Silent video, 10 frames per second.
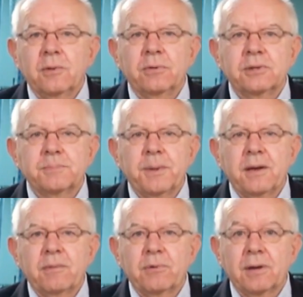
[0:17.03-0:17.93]
which has
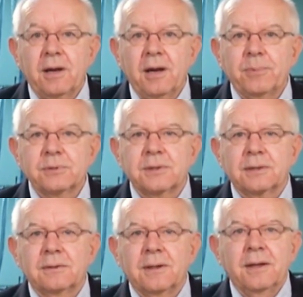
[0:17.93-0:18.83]
been a reliable
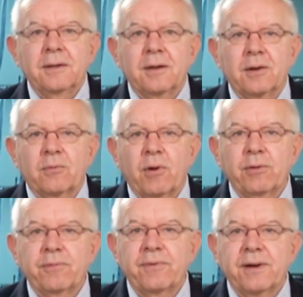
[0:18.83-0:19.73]
signal that a
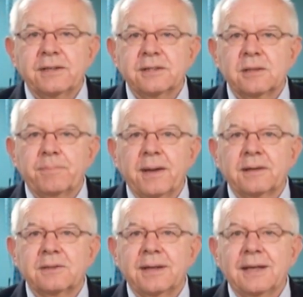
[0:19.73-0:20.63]
growth phase is
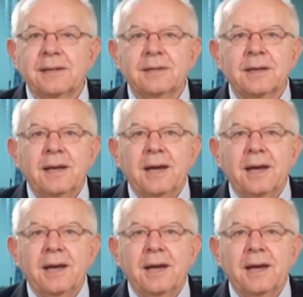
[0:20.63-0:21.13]
about to end